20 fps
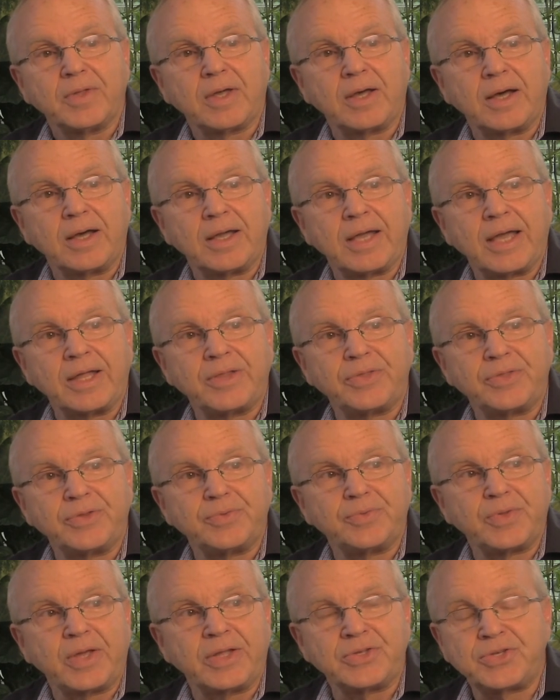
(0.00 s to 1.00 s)

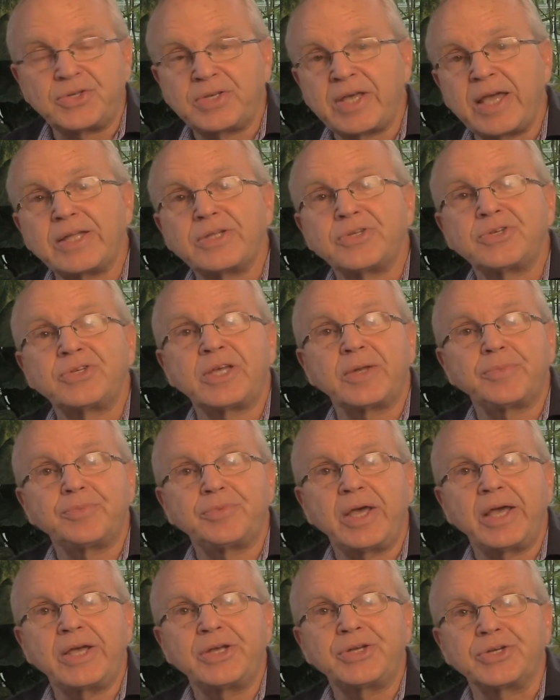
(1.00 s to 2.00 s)
and Satan's
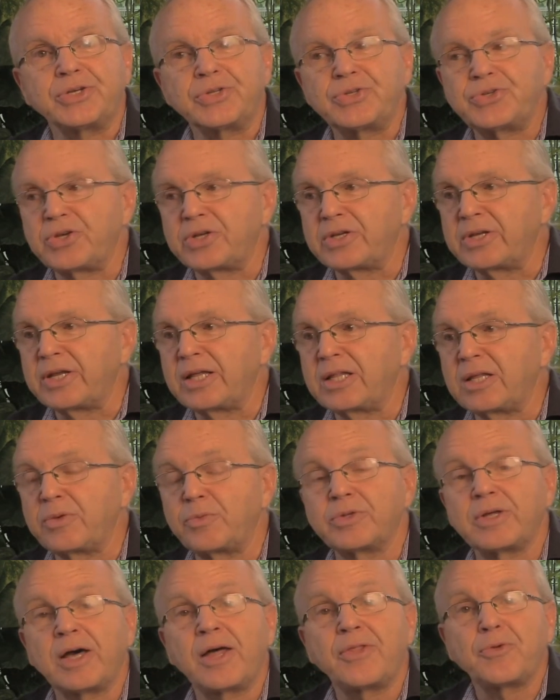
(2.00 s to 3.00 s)
temptations and dealing
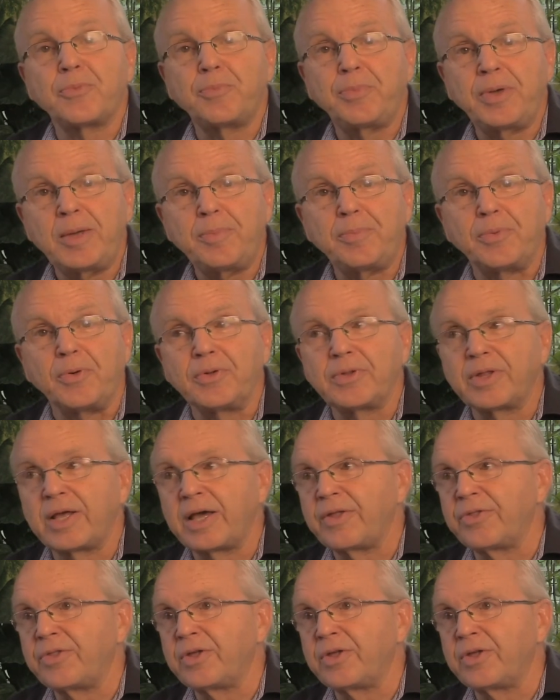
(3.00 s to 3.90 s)
with other people and